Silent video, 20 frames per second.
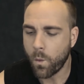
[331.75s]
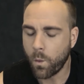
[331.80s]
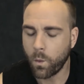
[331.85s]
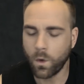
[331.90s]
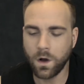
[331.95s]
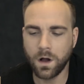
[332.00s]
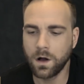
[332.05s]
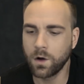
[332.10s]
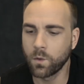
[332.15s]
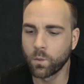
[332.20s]

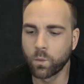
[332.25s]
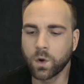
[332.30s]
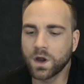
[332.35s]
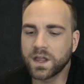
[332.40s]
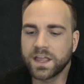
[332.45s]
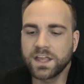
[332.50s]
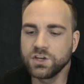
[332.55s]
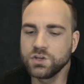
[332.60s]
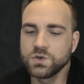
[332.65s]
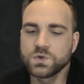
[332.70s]

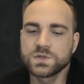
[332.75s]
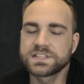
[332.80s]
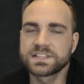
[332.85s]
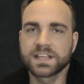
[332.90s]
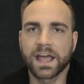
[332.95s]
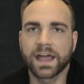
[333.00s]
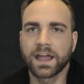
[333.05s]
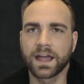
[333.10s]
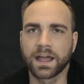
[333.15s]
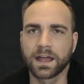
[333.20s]
what can you
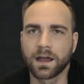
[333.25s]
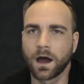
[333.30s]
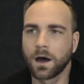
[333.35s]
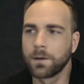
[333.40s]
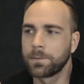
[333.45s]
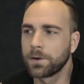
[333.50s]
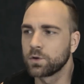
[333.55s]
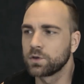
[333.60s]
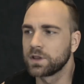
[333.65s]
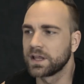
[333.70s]
say
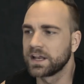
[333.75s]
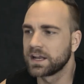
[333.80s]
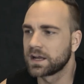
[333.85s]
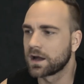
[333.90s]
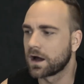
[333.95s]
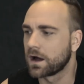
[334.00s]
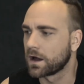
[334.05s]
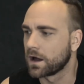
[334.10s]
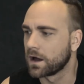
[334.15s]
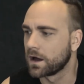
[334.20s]
about Lady
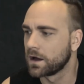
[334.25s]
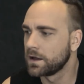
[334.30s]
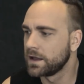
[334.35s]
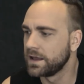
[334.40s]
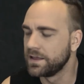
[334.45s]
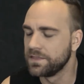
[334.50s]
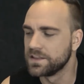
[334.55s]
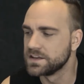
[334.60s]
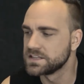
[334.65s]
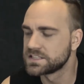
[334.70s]
Gaga
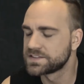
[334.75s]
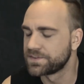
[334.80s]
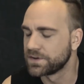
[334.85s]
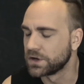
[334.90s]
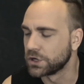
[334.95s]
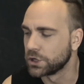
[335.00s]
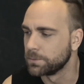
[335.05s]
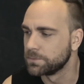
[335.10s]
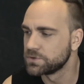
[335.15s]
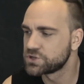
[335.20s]
in this
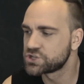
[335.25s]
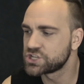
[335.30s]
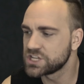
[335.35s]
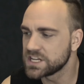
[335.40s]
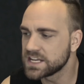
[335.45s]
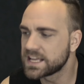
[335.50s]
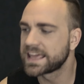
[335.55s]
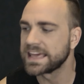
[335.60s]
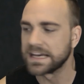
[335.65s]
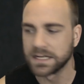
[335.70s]
film?
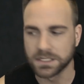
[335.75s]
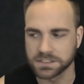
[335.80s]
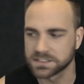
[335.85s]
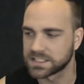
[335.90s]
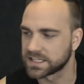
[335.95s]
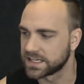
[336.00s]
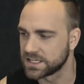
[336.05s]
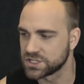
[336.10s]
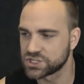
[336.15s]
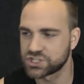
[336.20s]
She
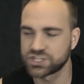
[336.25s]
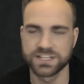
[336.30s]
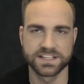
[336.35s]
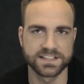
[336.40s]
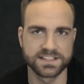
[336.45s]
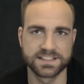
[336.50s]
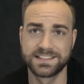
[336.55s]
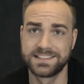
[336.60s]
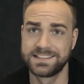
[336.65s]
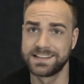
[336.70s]
killed it.
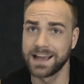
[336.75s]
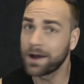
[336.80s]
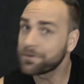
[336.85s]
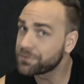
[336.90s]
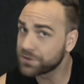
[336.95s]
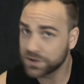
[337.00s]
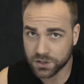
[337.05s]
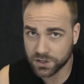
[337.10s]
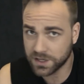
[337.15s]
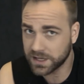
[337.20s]
She's
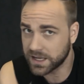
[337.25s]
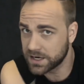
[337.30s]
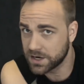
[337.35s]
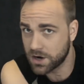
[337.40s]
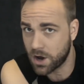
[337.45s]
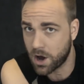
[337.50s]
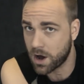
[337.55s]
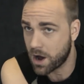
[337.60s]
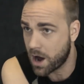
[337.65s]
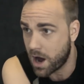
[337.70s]
definitely gonna get
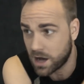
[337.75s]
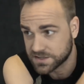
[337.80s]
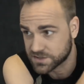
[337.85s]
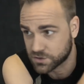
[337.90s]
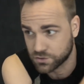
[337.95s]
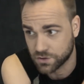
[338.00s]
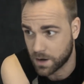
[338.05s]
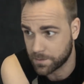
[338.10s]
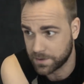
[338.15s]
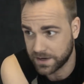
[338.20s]
an
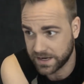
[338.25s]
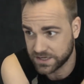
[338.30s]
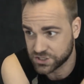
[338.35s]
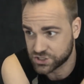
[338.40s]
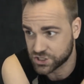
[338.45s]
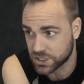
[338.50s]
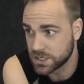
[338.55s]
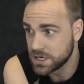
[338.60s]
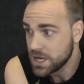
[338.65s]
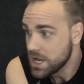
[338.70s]
Oscar
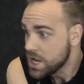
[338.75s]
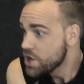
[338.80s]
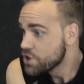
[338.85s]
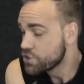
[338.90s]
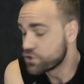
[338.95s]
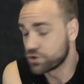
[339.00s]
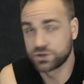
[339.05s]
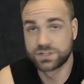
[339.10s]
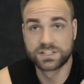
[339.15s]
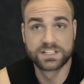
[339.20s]
nomination.
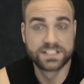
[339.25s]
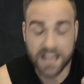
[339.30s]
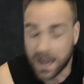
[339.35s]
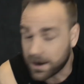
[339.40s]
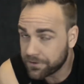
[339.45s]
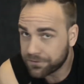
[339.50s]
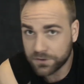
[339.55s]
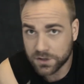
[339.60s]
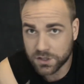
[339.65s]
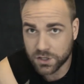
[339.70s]
They're
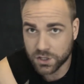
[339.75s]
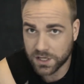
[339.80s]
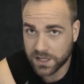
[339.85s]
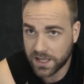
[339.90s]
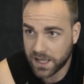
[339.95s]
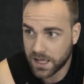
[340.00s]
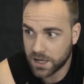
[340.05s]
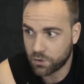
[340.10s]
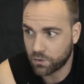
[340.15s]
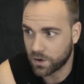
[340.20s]
definitely gonna
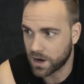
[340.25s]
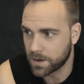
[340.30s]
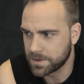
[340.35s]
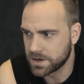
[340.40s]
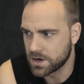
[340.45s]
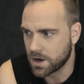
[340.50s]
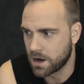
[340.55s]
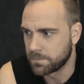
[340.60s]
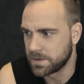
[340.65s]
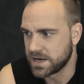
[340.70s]
get
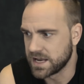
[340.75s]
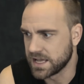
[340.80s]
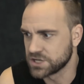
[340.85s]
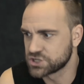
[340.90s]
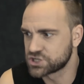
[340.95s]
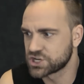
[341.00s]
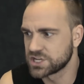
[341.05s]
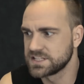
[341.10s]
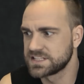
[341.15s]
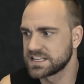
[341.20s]
Grammy
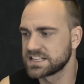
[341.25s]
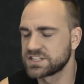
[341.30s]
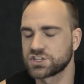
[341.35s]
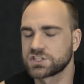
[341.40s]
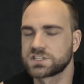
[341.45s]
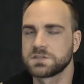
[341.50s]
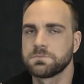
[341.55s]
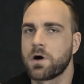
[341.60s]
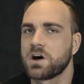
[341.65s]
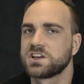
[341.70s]
nominations. It's
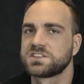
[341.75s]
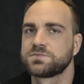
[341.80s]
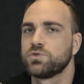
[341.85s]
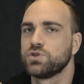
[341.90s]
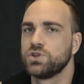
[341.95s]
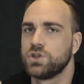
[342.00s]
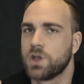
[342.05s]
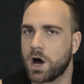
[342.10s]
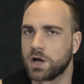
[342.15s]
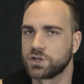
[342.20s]
just
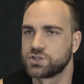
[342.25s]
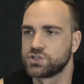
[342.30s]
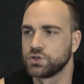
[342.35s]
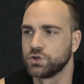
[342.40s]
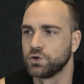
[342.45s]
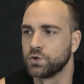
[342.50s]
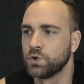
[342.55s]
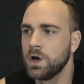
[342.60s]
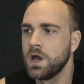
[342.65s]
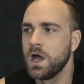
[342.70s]
impossible not
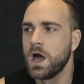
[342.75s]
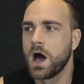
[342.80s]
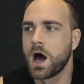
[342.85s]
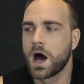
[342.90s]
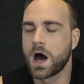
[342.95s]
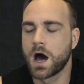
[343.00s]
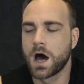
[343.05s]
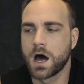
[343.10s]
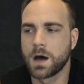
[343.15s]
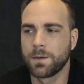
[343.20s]
to.
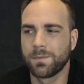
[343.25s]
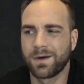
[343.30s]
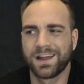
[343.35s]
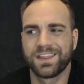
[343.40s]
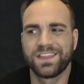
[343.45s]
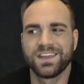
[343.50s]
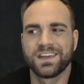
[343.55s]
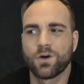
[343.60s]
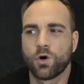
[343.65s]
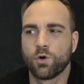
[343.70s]
Um, I
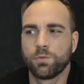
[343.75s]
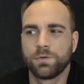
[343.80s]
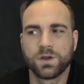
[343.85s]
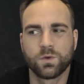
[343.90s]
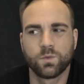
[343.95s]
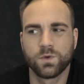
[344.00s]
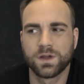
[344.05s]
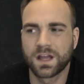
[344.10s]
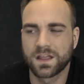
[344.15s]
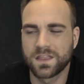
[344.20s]
think
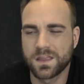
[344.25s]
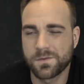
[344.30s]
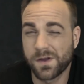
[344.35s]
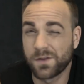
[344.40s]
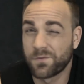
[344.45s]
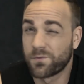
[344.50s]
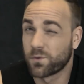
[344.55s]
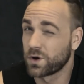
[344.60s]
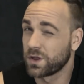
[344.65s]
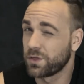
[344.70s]
opening weekend they
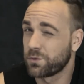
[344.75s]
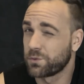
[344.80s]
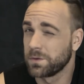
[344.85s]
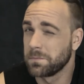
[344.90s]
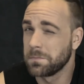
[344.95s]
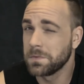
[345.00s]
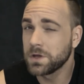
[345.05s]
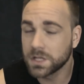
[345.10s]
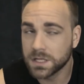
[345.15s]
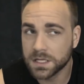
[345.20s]
made 43
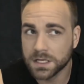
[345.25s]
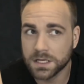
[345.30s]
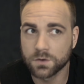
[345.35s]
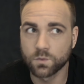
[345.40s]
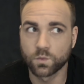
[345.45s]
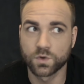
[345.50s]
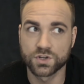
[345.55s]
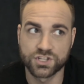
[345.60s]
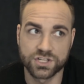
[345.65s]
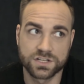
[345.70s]

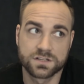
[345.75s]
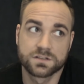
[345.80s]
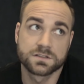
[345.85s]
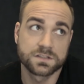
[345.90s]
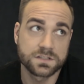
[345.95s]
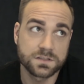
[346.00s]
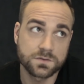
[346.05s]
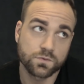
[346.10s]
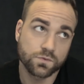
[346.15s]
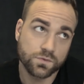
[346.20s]
million, which
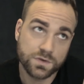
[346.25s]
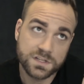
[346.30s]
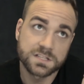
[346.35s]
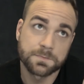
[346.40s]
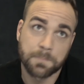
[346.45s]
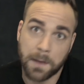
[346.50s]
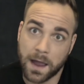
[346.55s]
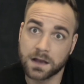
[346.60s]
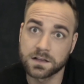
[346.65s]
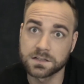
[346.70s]
is
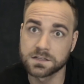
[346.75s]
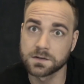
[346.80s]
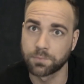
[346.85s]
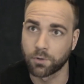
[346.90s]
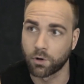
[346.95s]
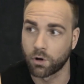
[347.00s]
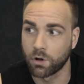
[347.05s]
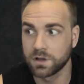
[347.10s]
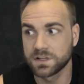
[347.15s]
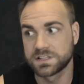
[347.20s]

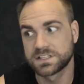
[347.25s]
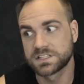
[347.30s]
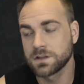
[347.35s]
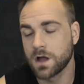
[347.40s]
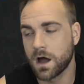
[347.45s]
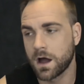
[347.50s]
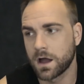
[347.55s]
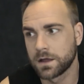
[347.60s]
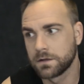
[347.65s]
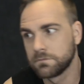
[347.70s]
respectable. It's
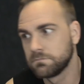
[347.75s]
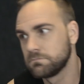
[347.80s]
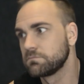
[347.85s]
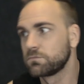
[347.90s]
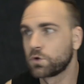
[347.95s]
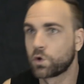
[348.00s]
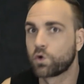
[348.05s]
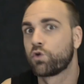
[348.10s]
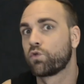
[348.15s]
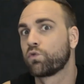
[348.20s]
not
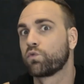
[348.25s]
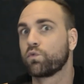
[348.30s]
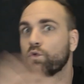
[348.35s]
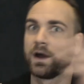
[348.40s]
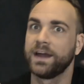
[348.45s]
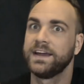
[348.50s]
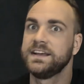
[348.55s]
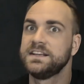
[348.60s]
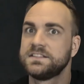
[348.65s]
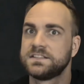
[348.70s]

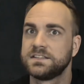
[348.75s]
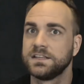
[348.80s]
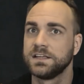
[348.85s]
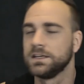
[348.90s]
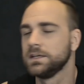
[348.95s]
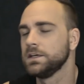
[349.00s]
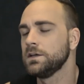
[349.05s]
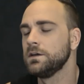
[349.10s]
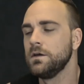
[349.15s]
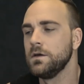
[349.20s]

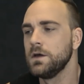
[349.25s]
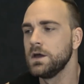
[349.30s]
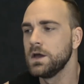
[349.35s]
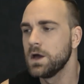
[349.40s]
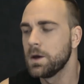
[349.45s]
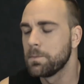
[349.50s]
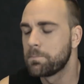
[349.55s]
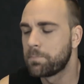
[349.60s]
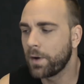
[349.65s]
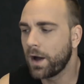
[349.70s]
crazy
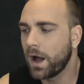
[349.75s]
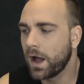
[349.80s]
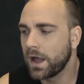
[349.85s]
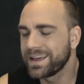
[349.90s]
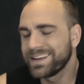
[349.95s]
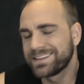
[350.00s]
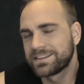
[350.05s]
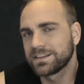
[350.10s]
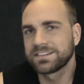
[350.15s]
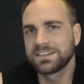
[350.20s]

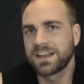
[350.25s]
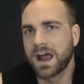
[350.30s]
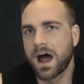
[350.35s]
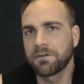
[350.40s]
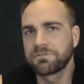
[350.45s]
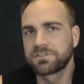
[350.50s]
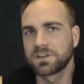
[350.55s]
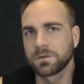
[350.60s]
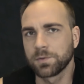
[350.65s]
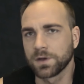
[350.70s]
but it doesn't
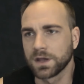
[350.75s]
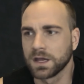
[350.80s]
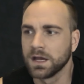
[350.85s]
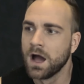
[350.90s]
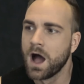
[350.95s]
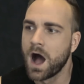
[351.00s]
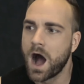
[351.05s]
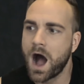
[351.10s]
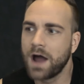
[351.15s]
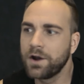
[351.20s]
have to be.
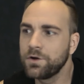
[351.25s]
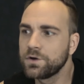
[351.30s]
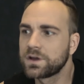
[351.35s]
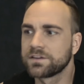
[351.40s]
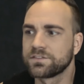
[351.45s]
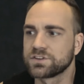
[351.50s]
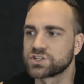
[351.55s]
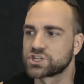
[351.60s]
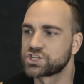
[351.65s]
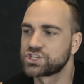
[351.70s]
I don't
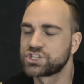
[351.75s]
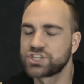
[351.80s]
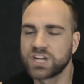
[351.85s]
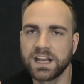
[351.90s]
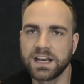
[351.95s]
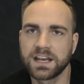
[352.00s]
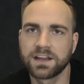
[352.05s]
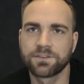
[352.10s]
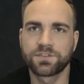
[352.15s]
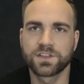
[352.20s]
give a
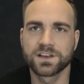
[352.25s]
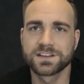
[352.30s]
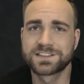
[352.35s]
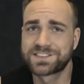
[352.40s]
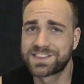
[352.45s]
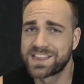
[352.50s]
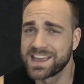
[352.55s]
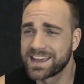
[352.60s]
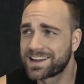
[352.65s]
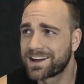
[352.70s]
shit if this
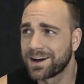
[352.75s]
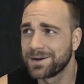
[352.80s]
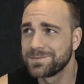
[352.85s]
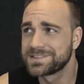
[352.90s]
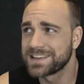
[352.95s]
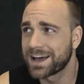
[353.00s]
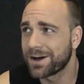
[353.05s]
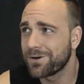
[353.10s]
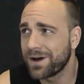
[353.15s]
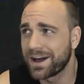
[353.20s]
thing
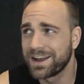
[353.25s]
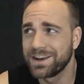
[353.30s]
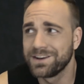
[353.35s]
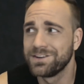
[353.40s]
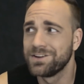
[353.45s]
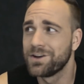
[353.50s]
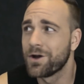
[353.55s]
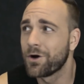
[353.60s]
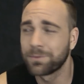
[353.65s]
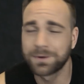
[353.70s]
comes out
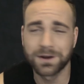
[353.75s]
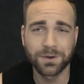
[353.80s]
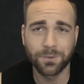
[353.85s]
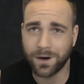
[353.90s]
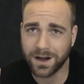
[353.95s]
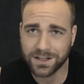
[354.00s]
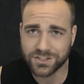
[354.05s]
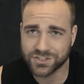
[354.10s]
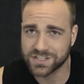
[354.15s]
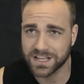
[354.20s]
and nobody
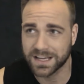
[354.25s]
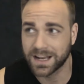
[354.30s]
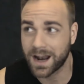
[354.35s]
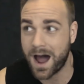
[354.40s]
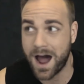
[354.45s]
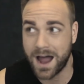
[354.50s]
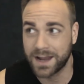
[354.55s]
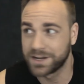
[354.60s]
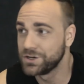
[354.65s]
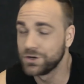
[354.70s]
watched it.
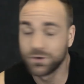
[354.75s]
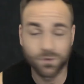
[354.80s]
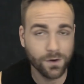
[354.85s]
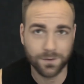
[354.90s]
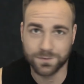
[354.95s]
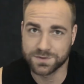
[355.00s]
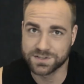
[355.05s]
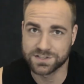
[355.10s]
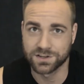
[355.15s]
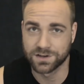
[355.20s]
I knew I
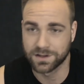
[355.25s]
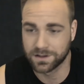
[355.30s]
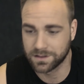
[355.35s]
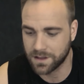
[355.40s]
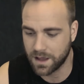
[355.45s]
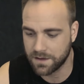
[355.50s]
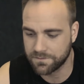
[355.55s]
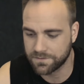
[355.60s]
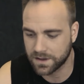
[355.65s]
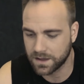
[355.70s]
was gonna
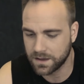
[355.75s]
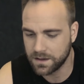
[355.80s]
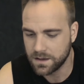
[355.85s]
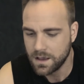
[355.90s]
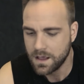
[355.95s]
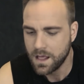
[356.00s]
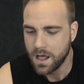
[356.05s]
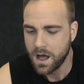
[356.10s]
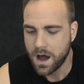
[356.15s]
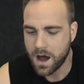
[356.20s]
love it,
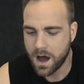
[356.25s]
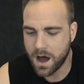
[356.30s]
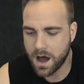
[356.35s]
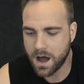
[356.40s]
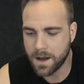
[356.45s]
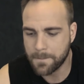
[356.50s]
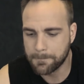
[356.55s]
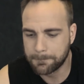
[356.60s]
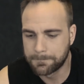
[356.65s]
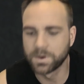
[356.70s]

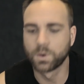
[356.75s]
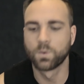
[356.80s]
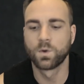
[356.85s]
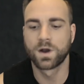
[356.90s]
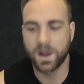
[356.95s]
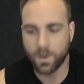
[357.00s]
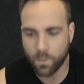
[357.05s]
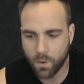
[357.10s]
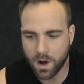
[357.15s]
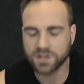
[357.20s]
um, but
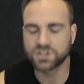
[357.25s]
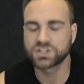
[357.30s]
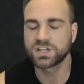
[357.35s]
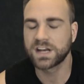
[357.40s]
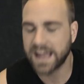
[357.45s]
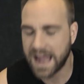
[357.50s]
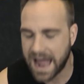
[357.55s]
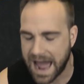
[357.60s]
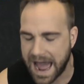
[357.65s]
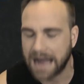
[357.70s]
when I watched it,
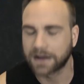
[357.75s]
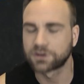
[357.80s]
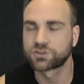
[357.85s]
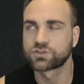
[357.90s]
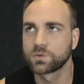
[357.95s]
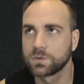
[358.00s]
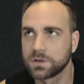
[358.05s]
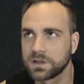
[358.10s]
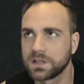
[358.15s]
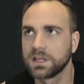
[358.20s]
I
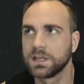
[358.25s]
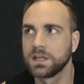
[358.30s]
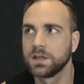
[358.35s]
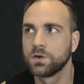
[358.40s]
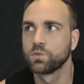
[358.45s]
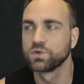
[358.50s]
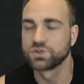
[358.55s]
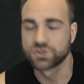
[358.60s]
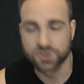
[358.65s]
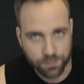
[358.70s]
actually
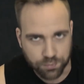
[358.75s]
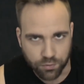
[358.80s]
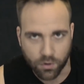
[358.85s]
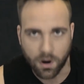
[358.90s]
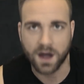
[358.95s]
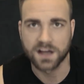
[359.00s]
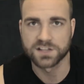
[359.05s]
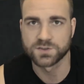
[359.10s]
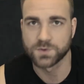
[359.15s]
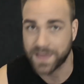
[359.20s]
was
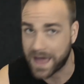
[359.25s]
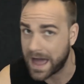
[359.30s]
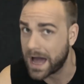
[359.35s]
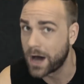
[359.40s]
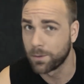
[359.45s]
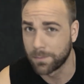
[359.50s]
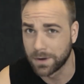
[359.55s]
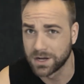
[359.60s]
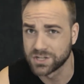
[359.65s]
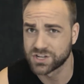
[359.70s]
surprised with
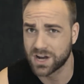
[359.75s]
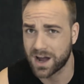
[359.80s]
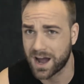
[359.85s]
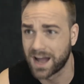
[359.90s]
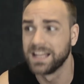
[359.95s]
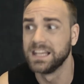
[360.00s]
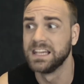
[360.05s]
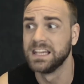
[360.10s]
how much I